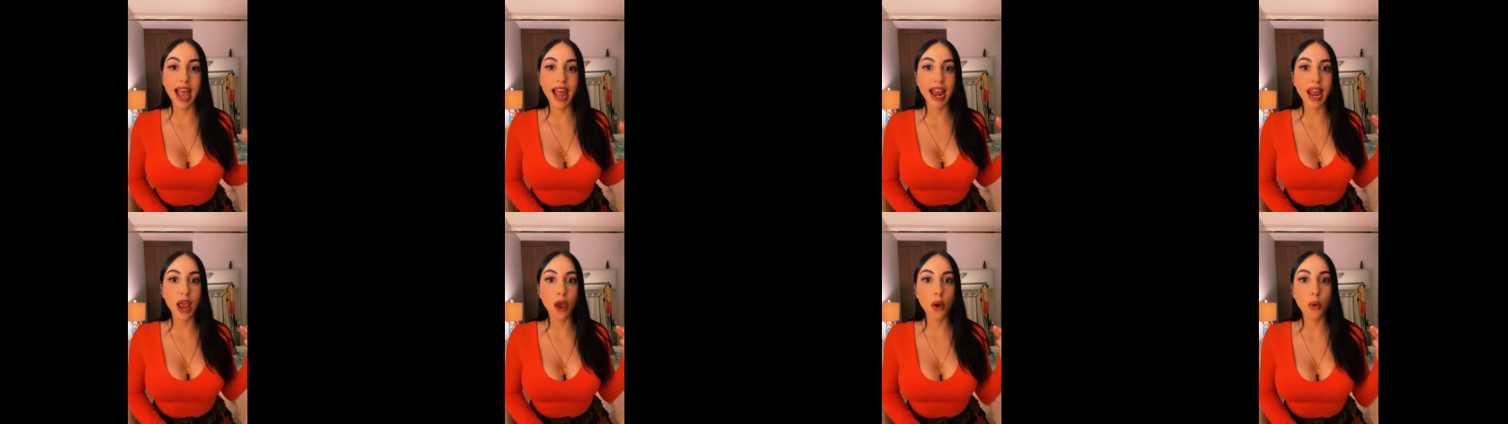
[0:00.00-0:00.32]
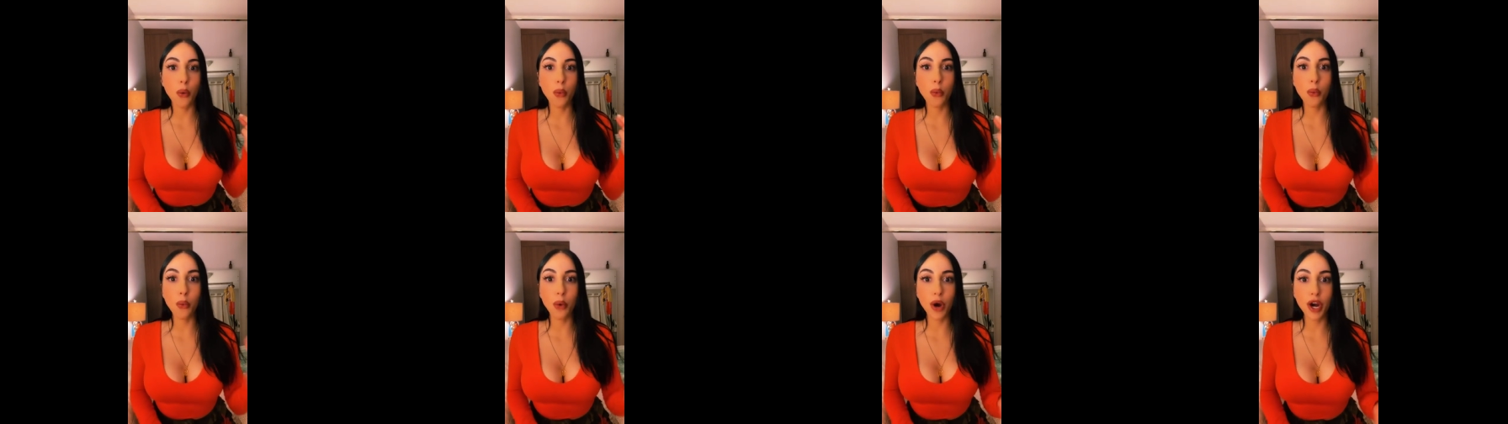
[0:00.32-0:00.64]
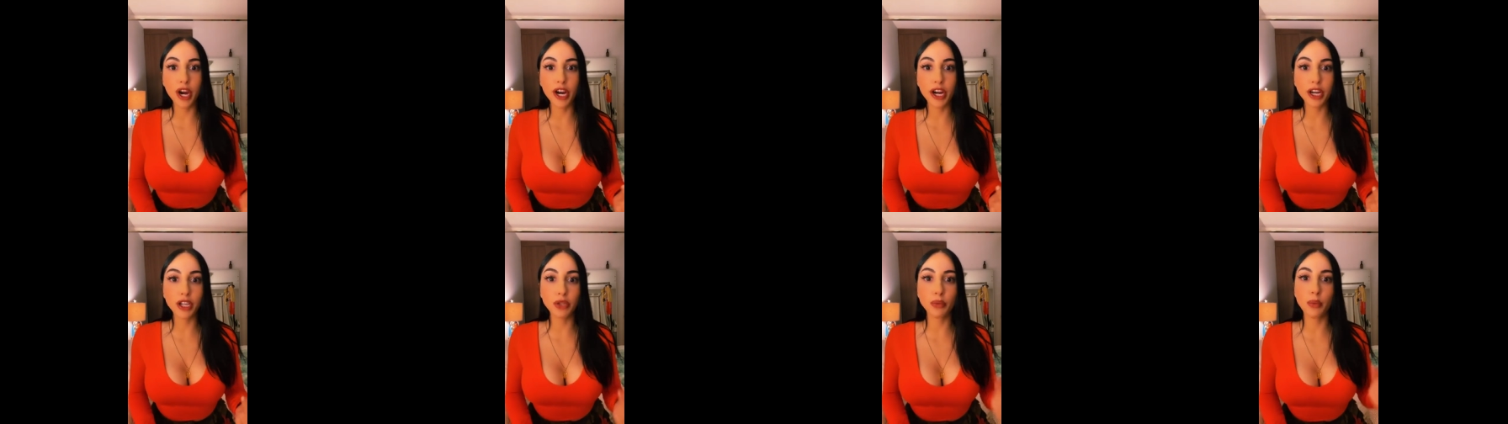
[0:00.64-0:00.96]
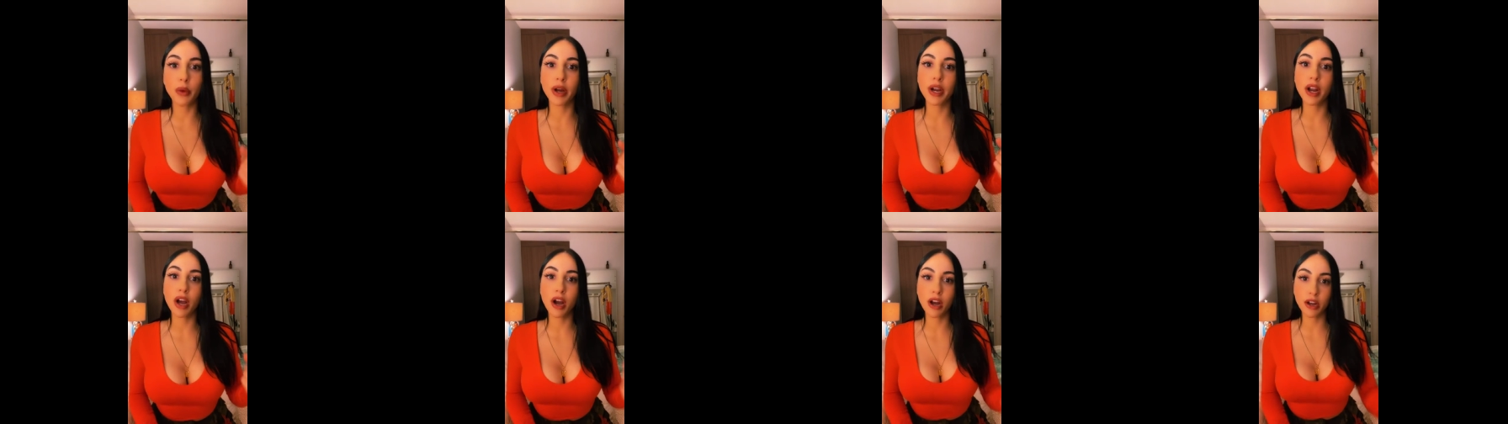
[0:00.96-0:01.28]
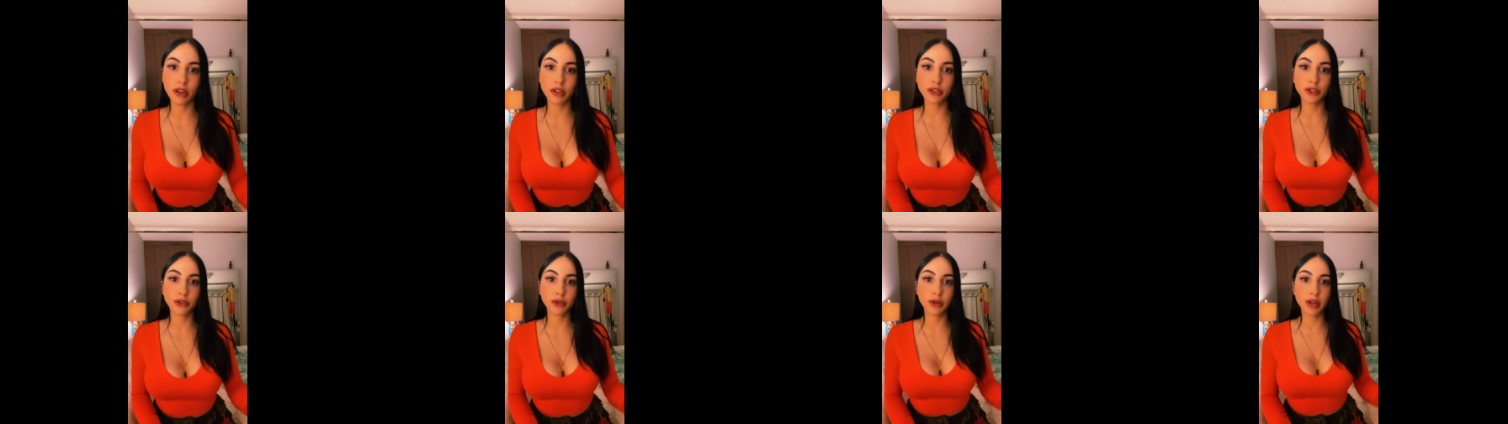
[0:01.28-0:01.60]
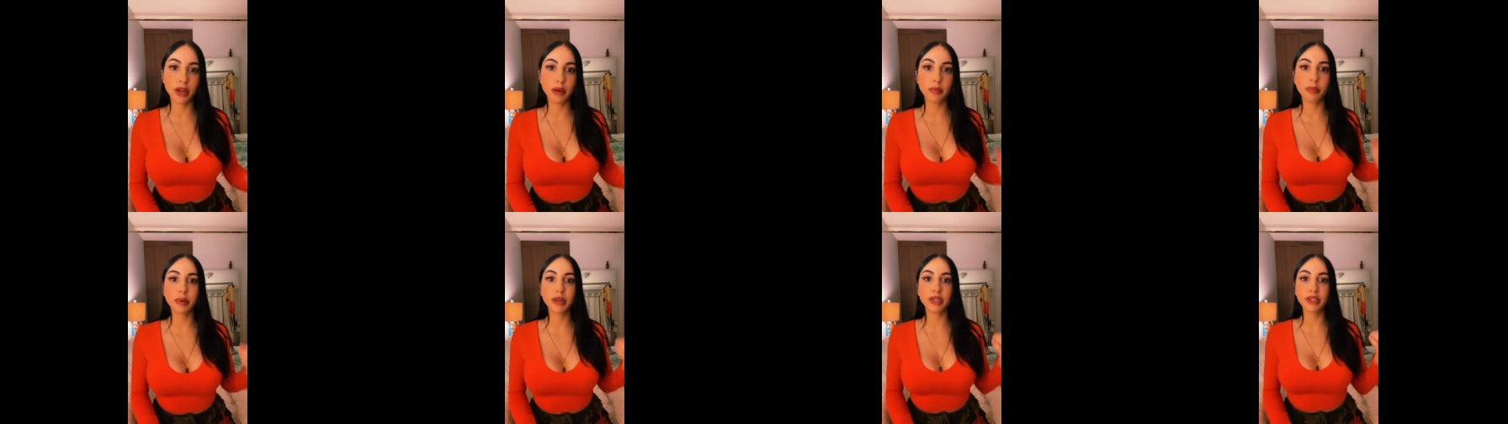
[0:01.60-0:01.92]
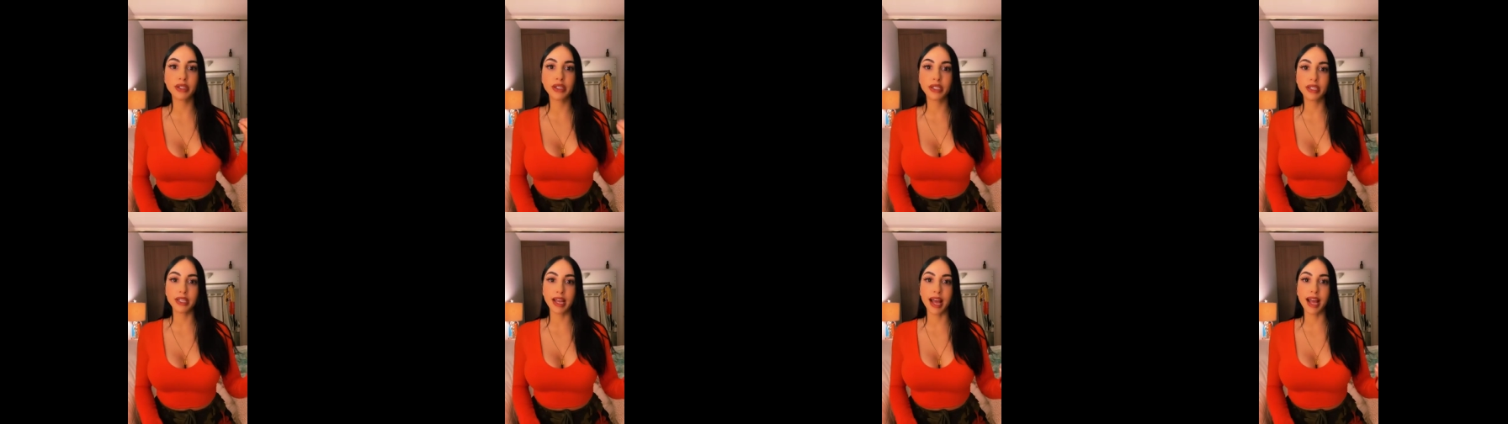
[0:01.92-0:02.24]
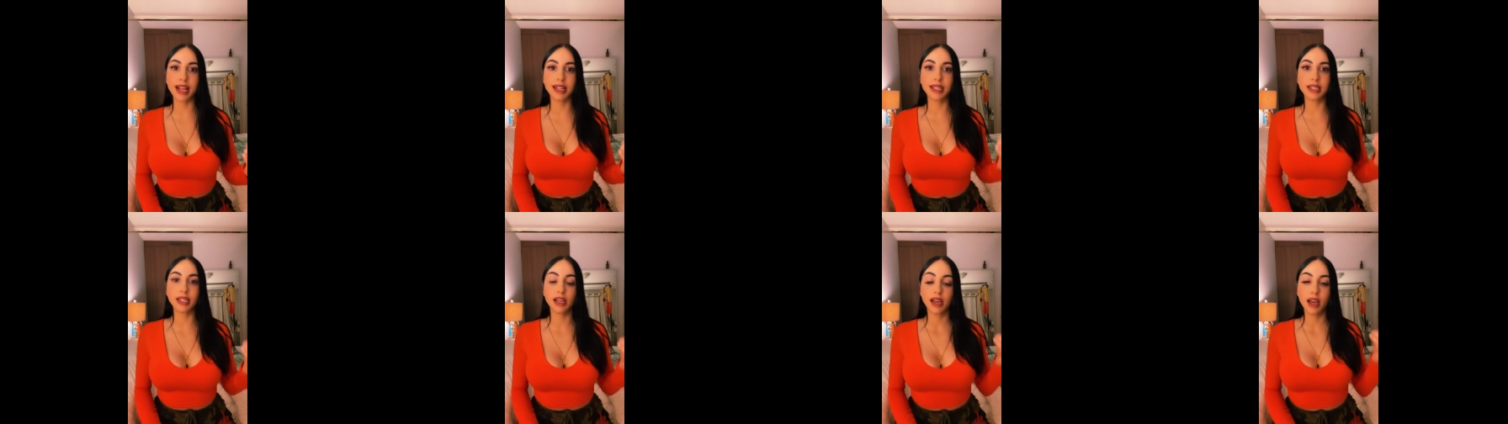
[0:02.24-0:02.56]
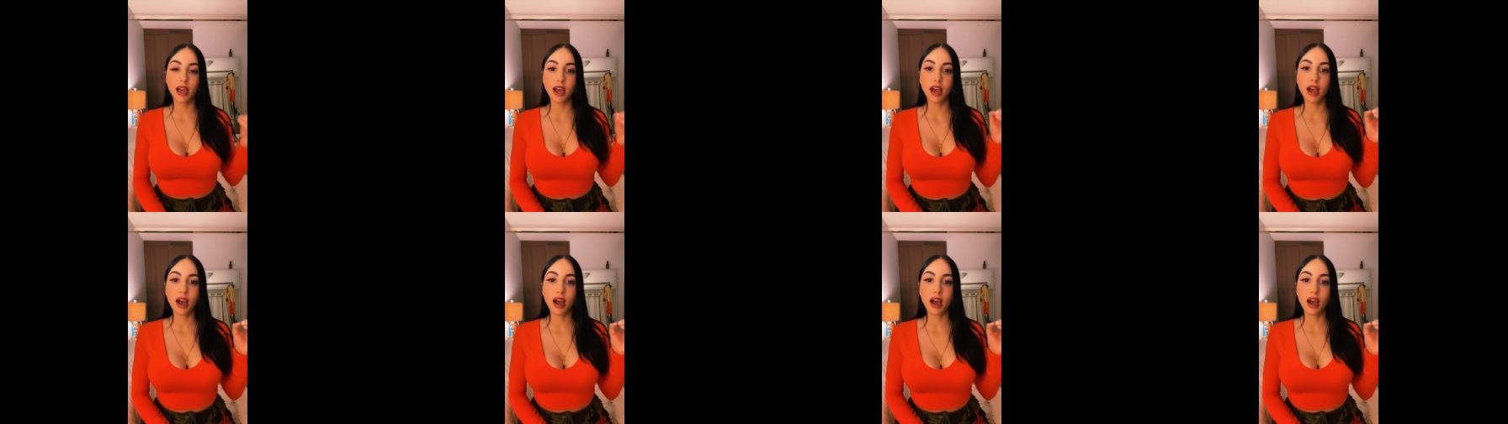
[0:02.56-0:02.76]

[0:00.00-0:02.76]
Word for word: and it works 100%